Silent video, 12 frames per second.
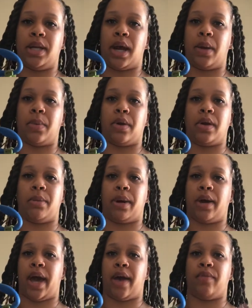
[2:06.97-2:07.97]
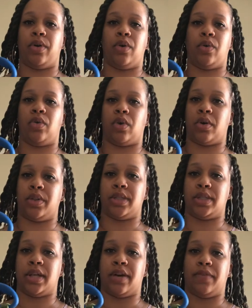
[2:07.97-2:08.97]
not worrying about having to hold all this
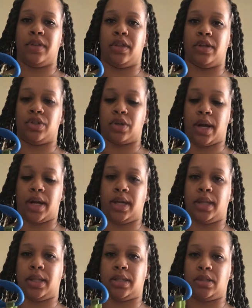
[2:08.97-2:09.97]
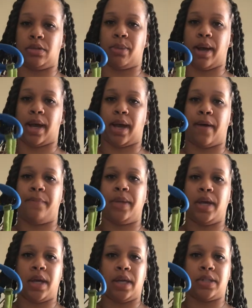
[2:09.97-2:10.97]
stuff and then trying to get this little bag out.
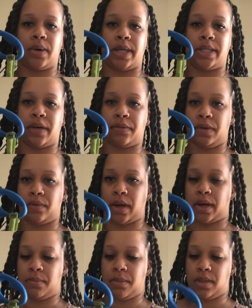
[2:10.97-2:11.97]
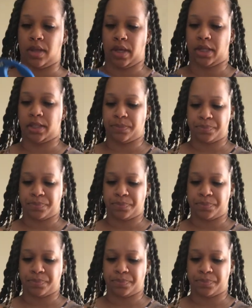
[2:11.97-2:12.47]
So I definitely recommend this.